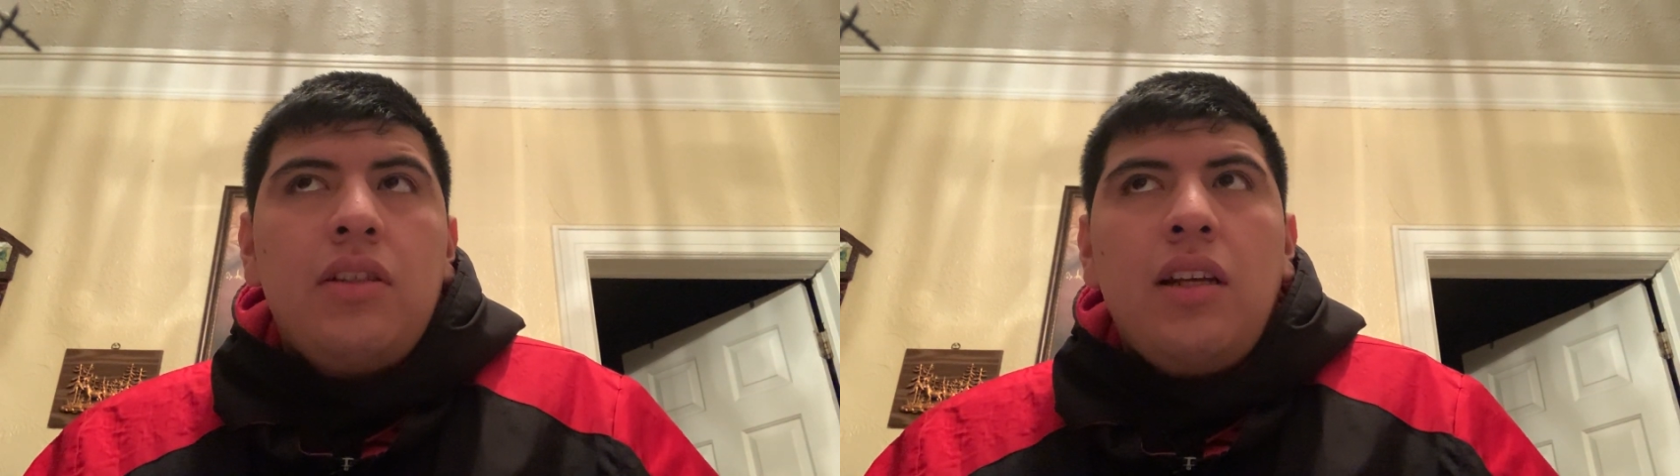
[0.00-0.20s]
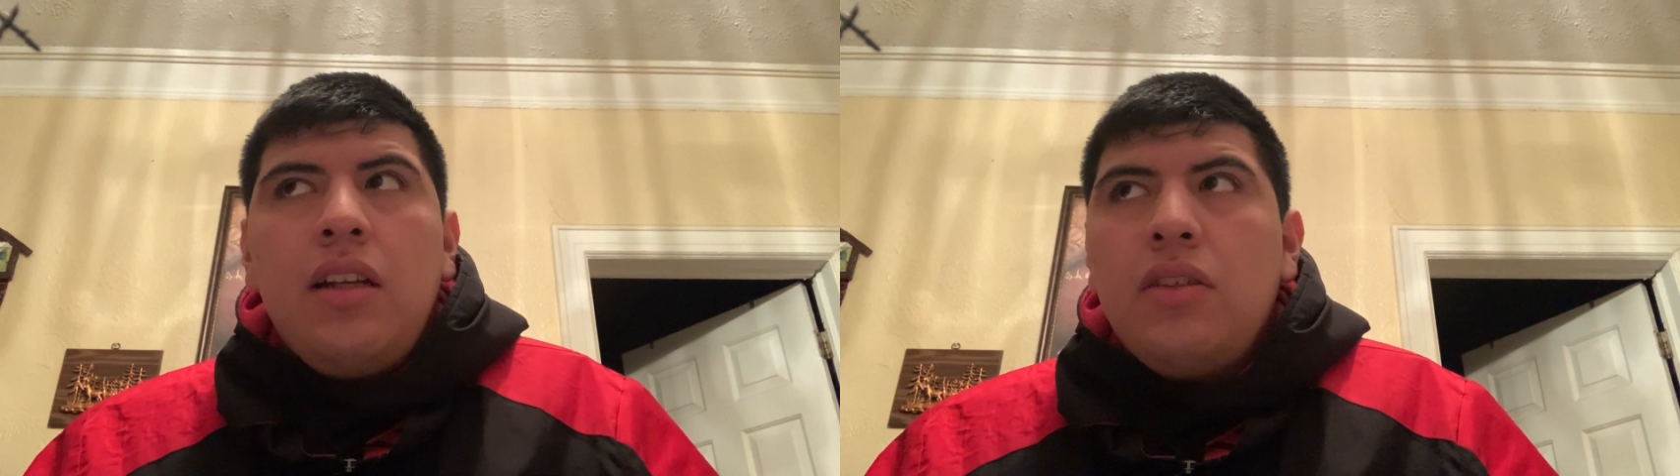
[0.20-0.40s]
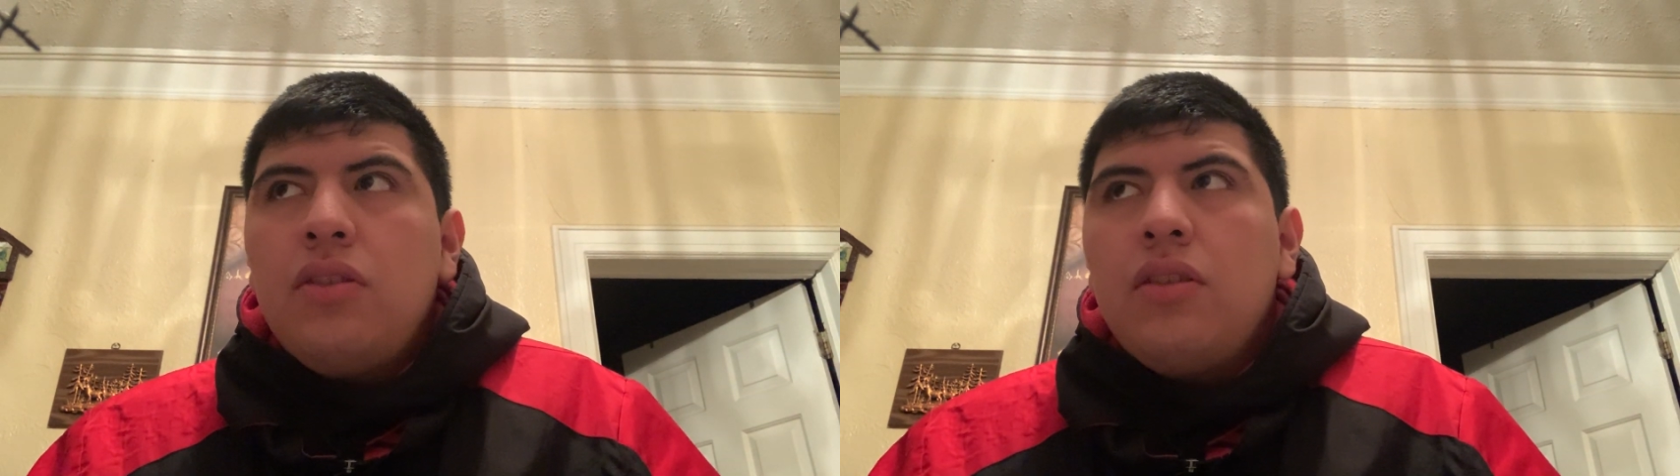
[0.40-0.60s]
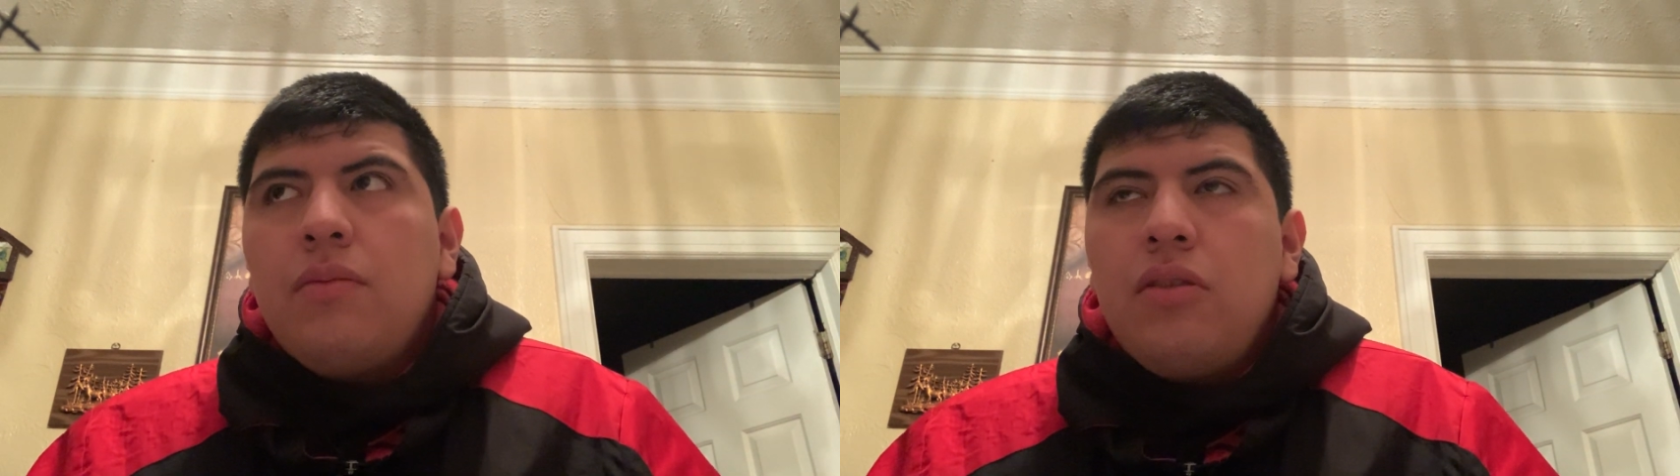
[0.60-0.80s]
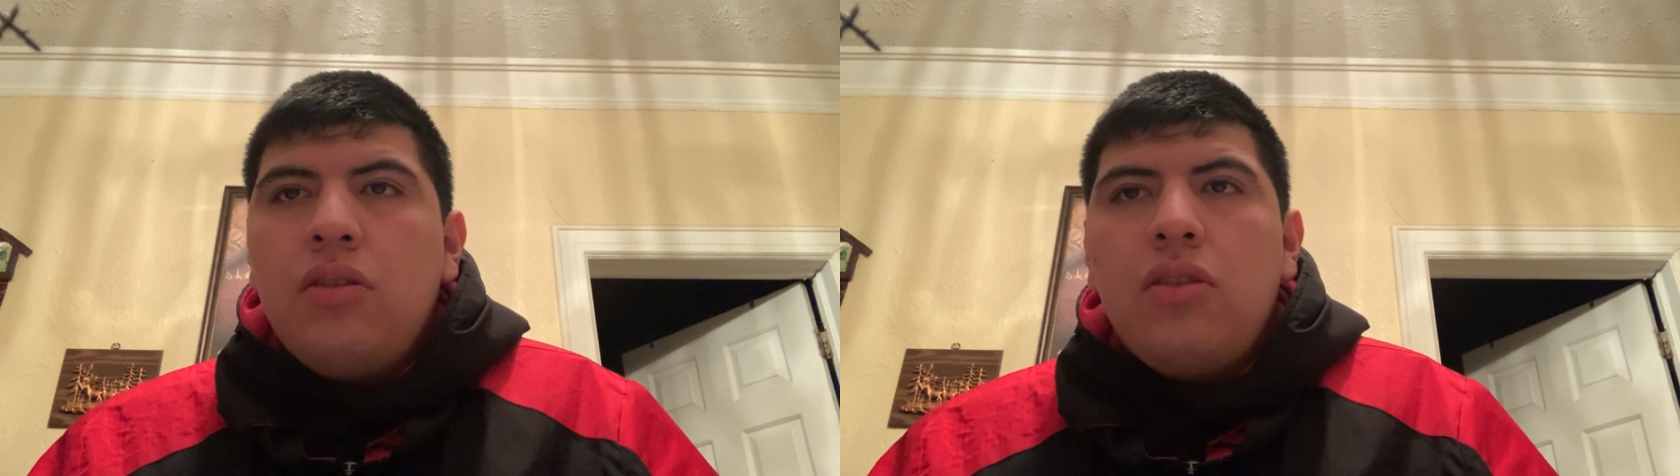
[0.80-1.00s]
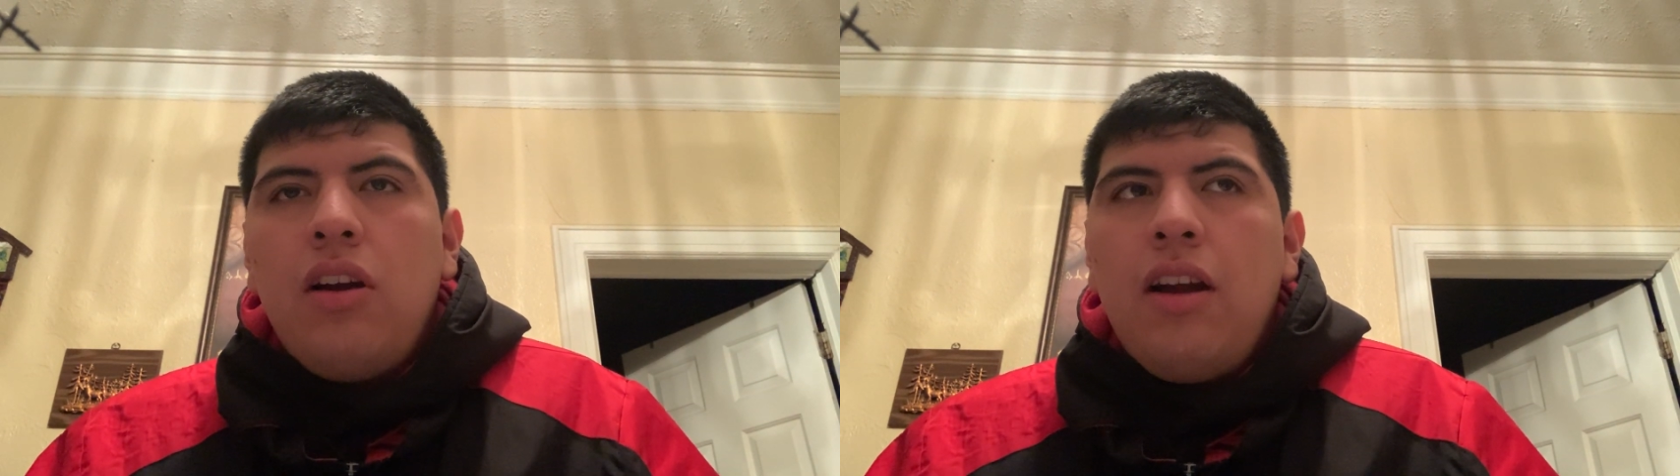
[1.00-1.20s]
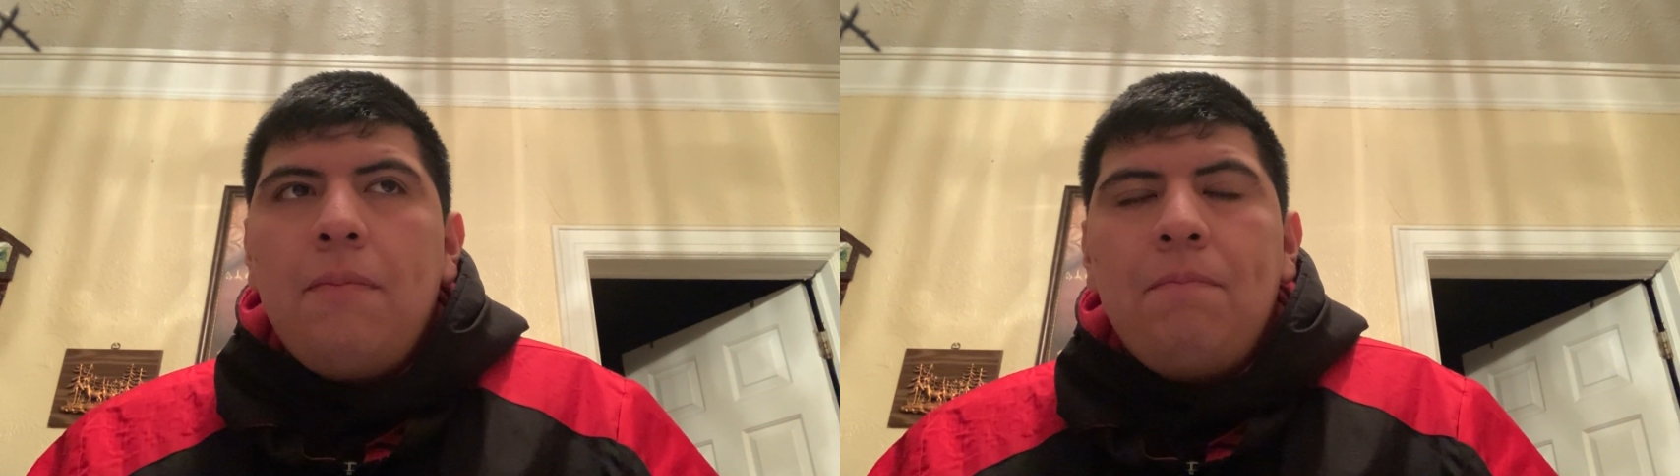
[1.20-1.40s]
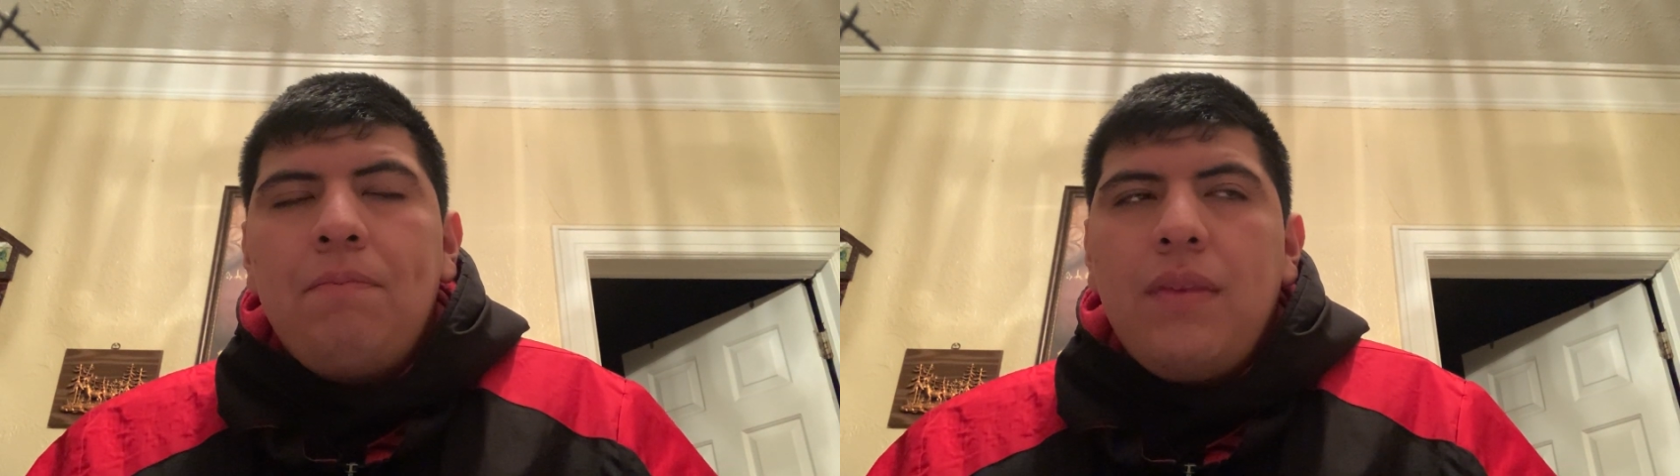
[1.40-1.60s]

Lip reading: change to start.